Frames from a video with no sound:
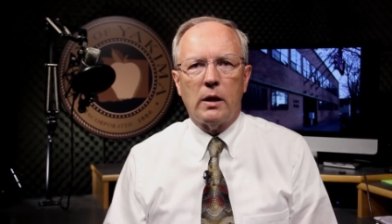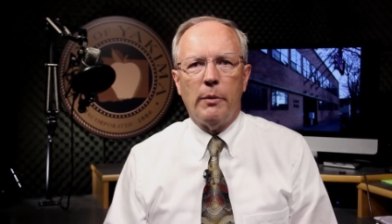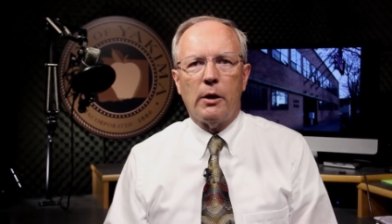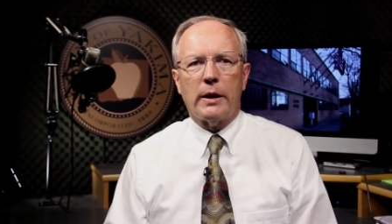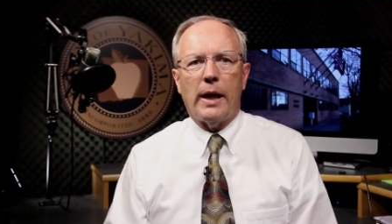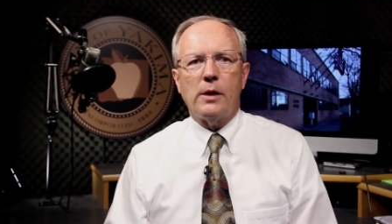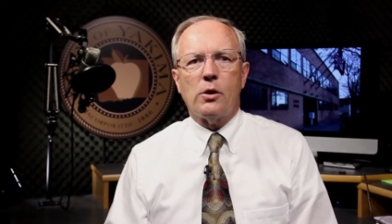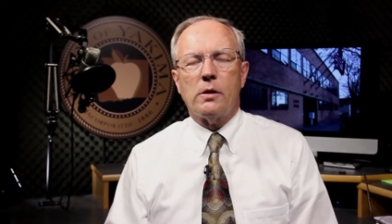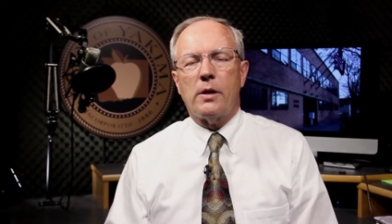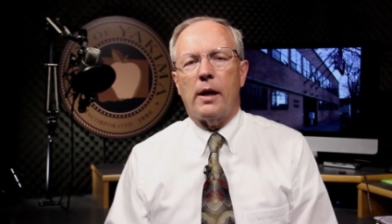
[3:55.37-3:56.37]

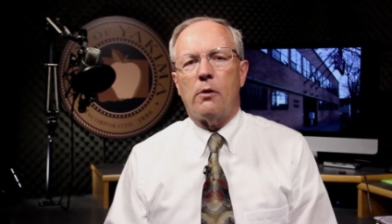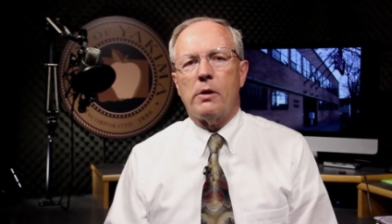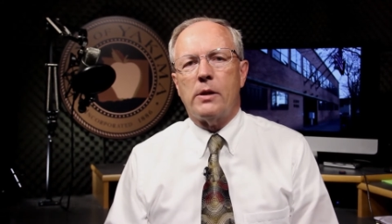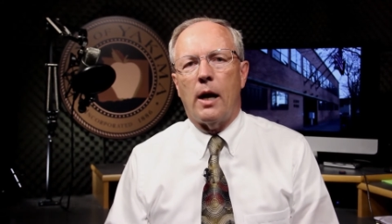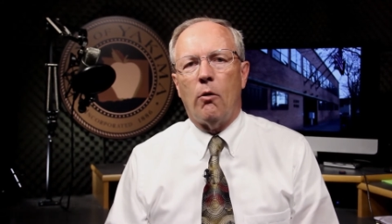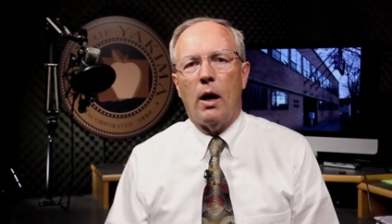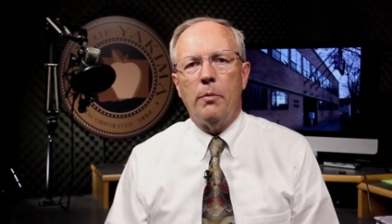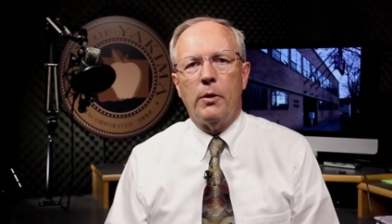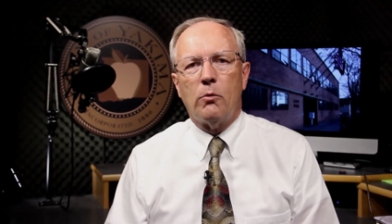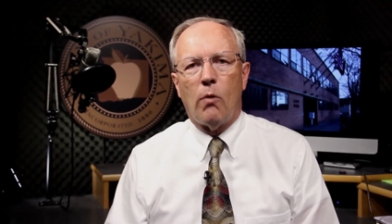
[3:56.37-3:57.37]
Communications Center is now
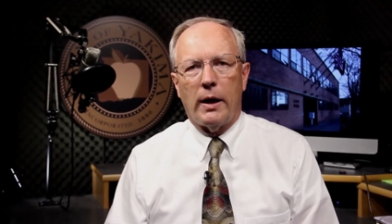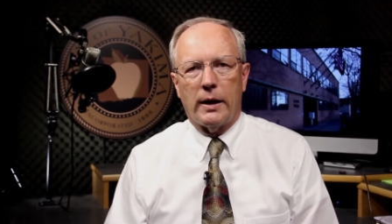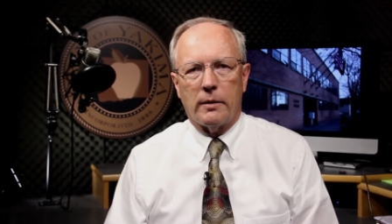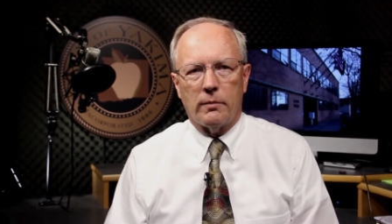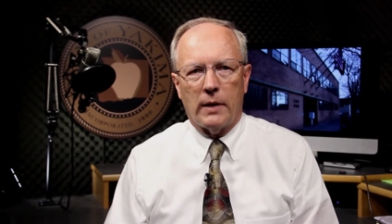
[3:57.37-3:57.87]
up and running